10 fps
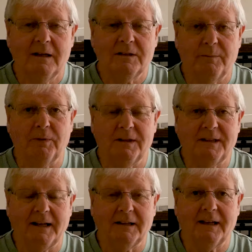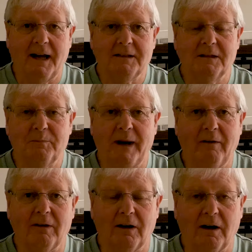to put a dedicated
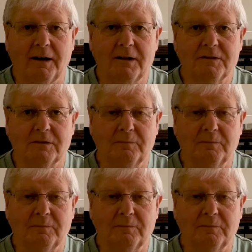power line into